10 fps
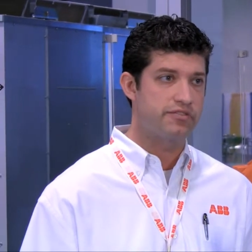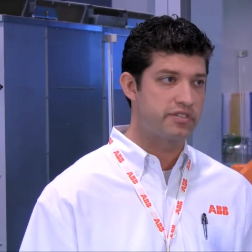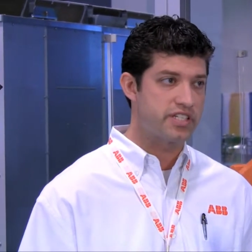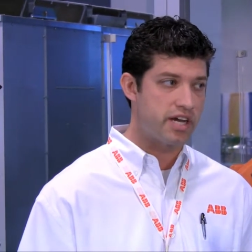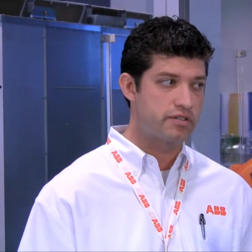
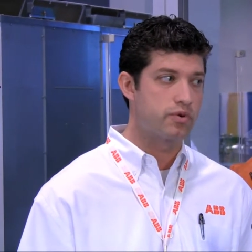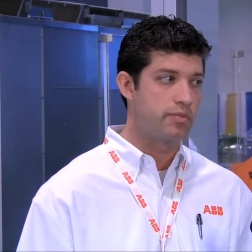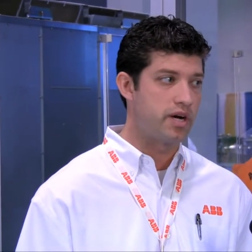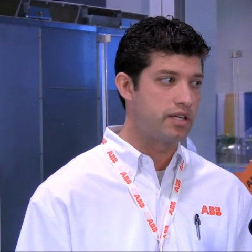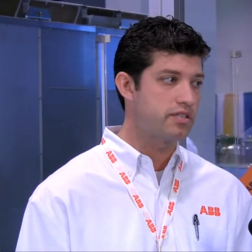different size
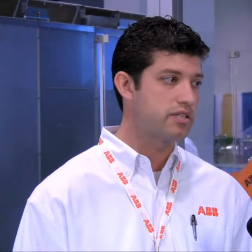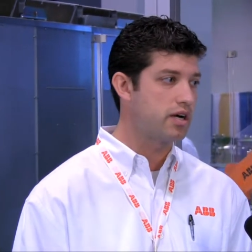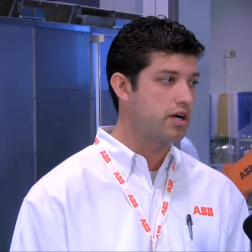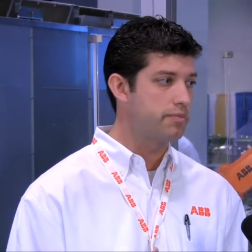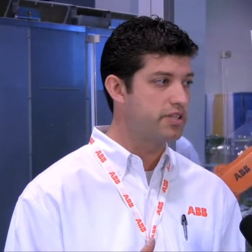robots
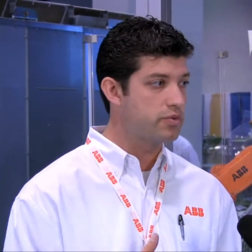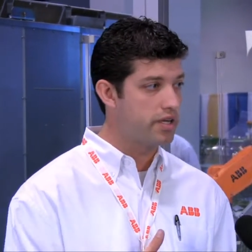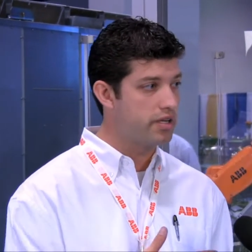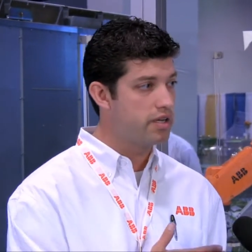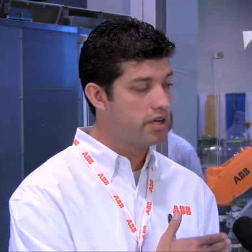uh,
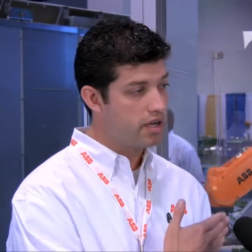between